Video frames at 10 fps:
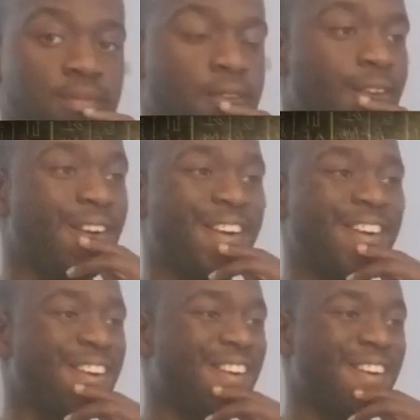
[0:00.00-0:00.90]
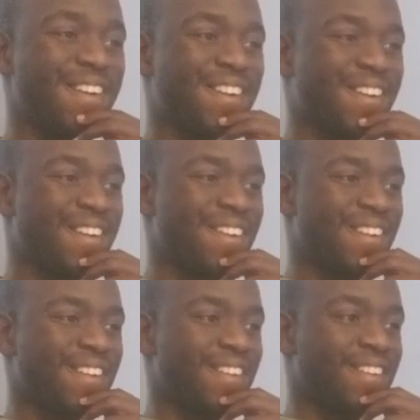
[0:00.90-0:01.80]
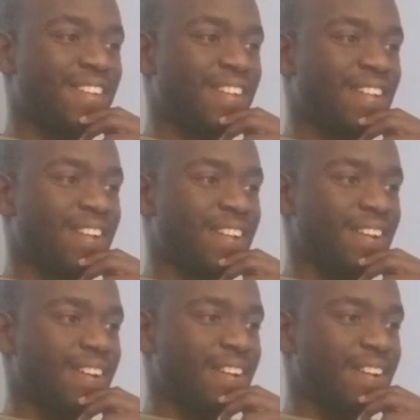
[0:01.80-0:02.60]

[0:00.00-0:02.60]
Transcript: Nothing is said.